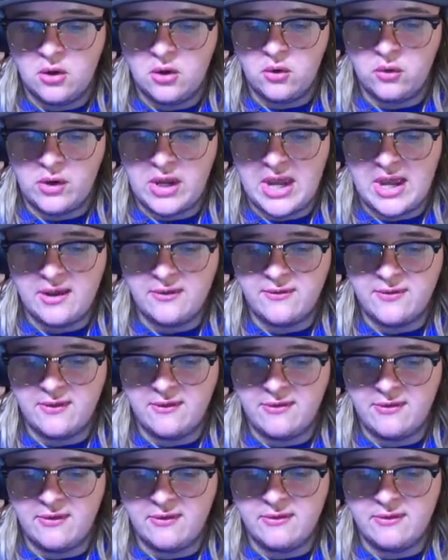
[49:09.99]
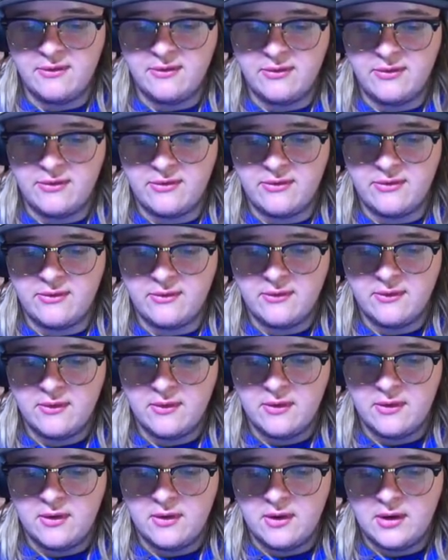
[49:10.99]
Okay, this is
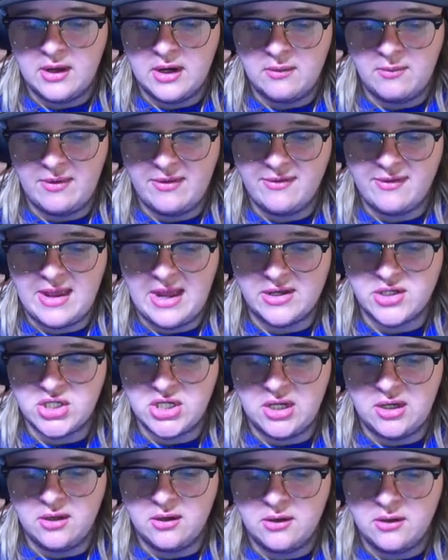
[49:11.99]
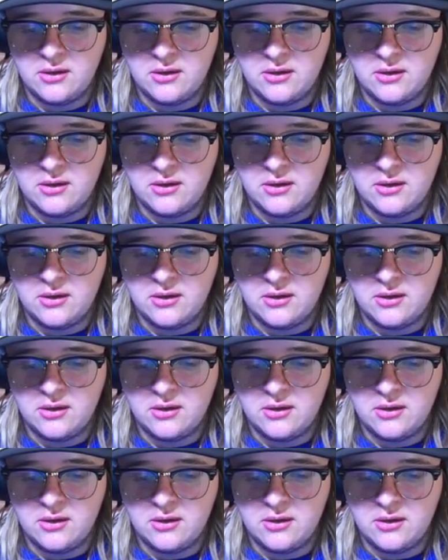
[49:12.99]
gonna be sketchy.